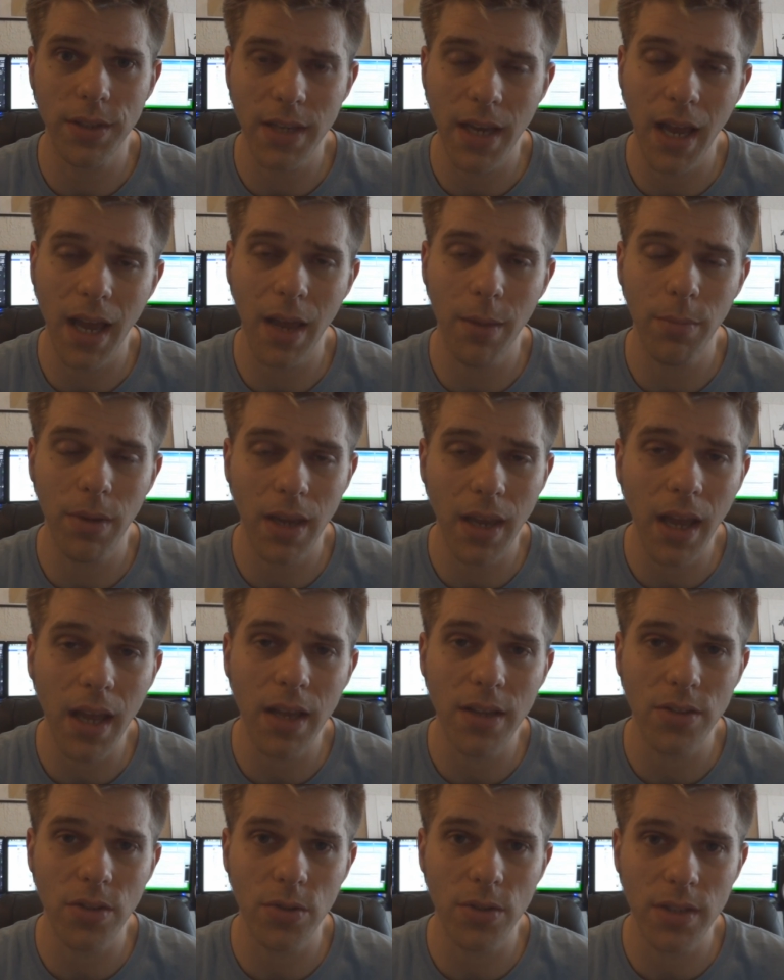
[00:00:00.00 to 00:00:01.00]
the time
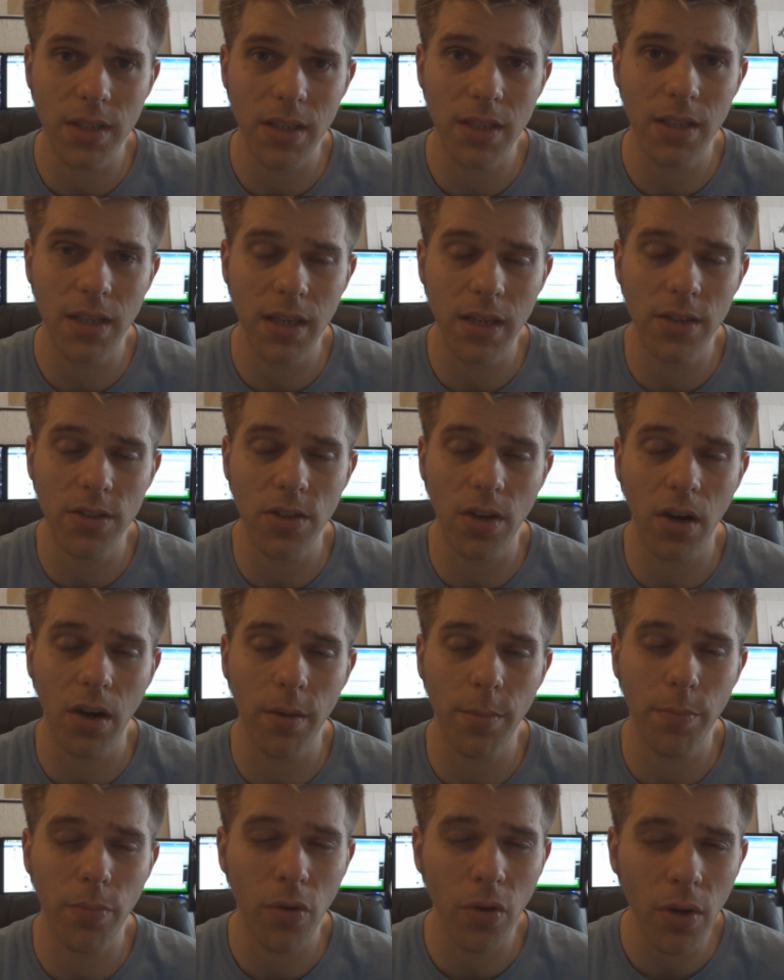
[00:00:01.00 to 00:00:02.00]
because our CDs
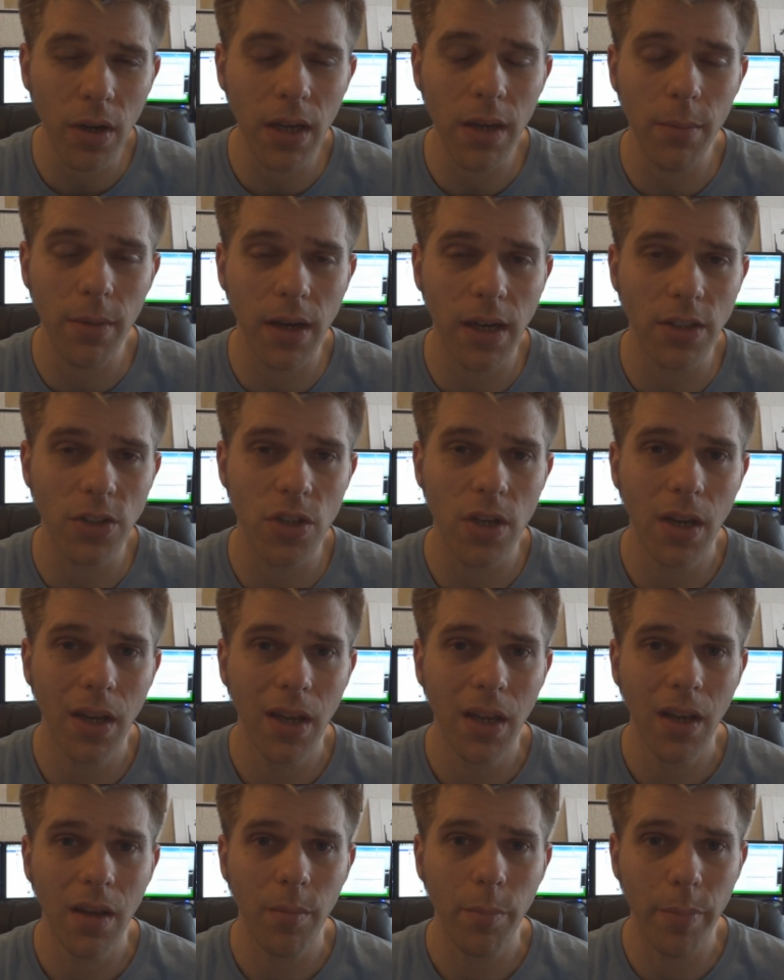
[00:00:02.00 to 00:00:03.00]
are pretty much
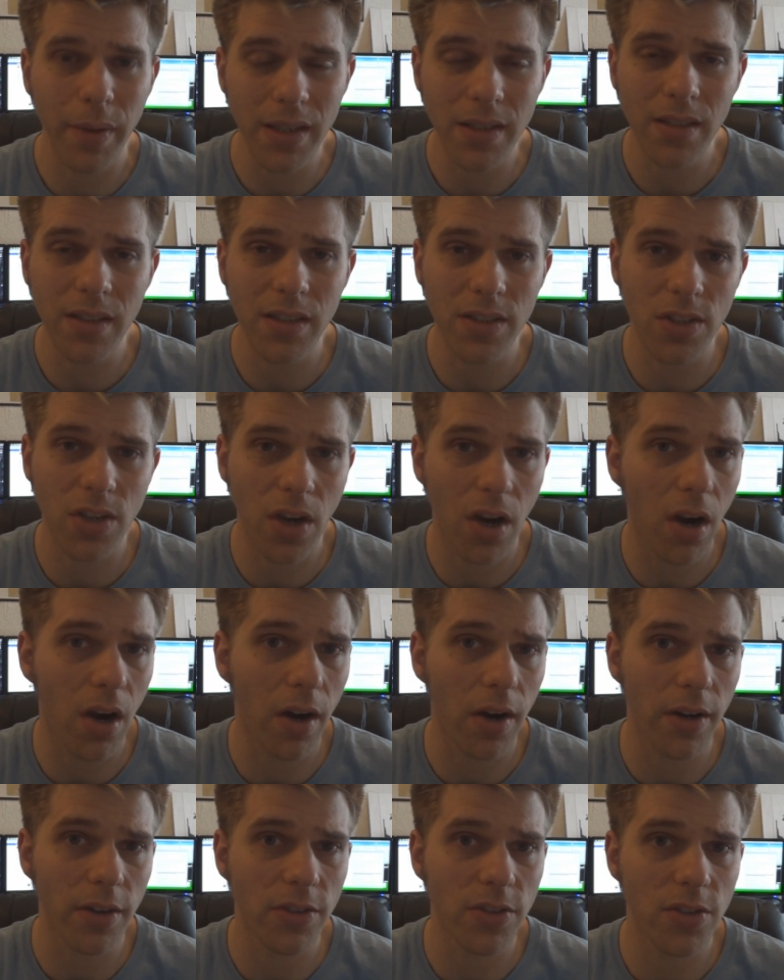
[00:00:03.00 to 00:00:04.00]
business
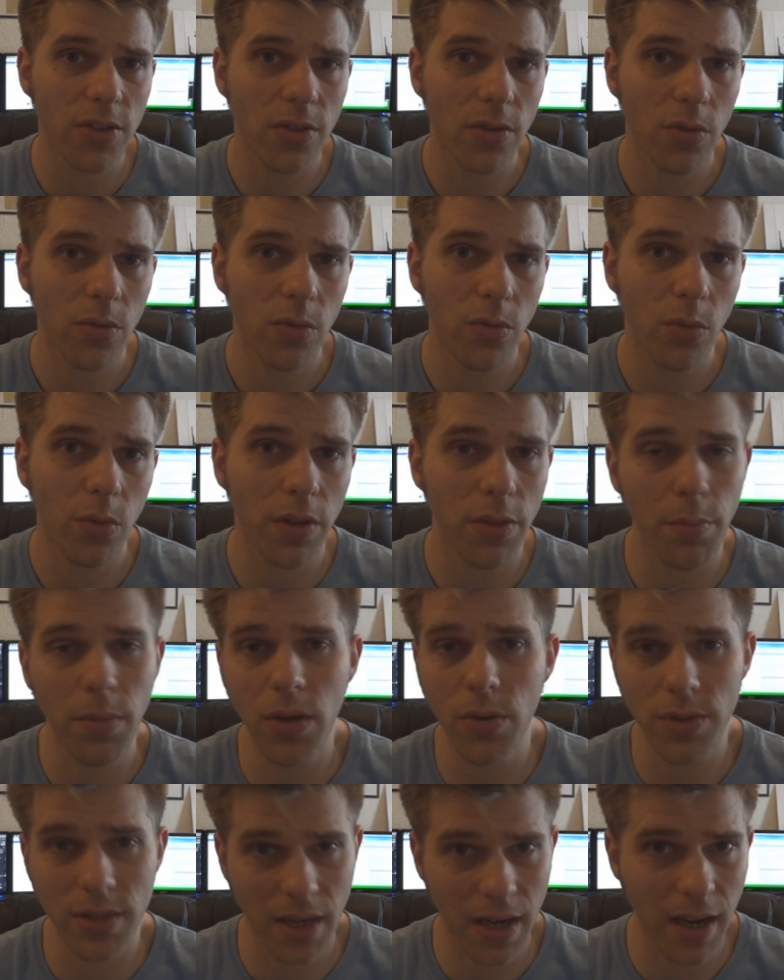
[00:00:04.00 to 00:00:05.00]
cards with
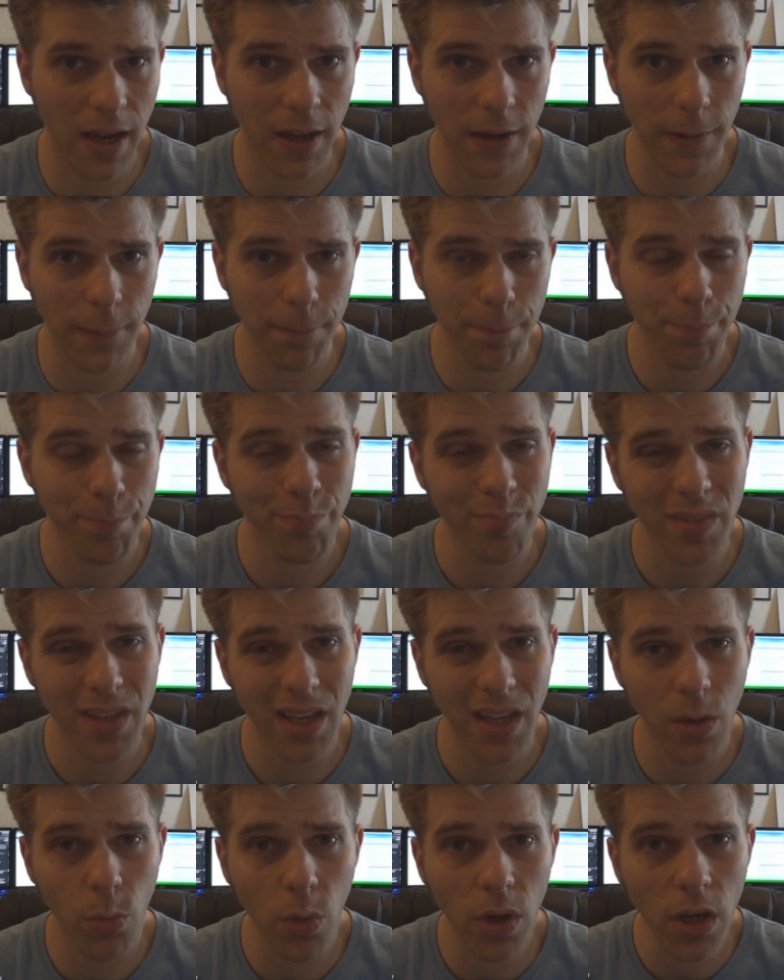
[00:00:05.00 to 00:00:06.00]
music on them.
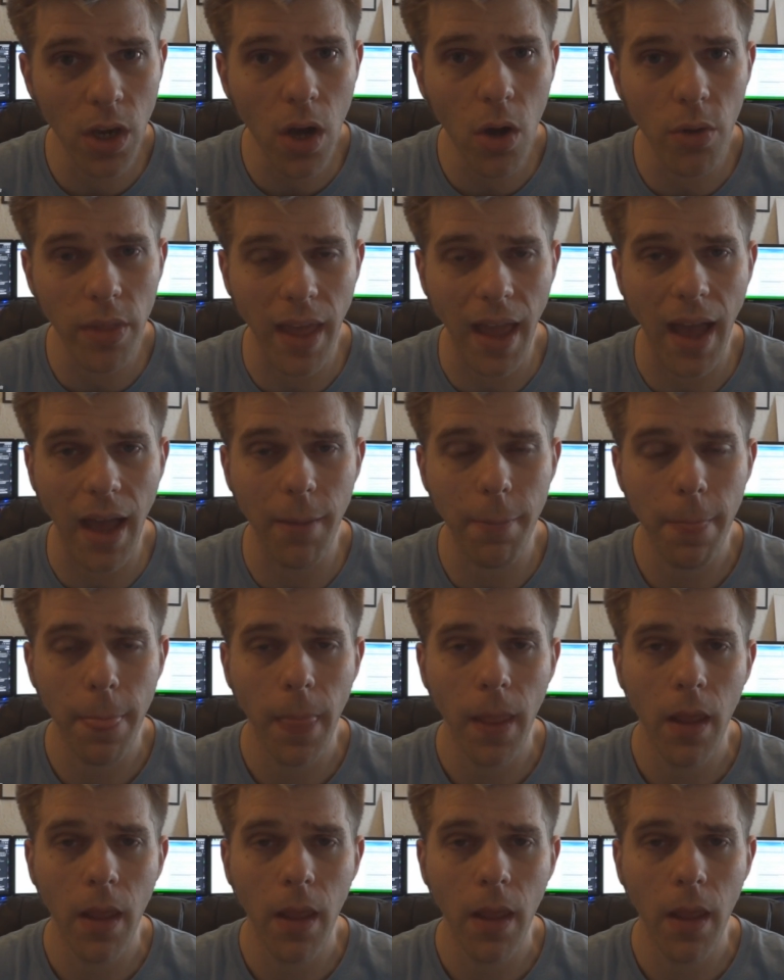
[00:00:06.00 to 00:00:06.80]
And we know that.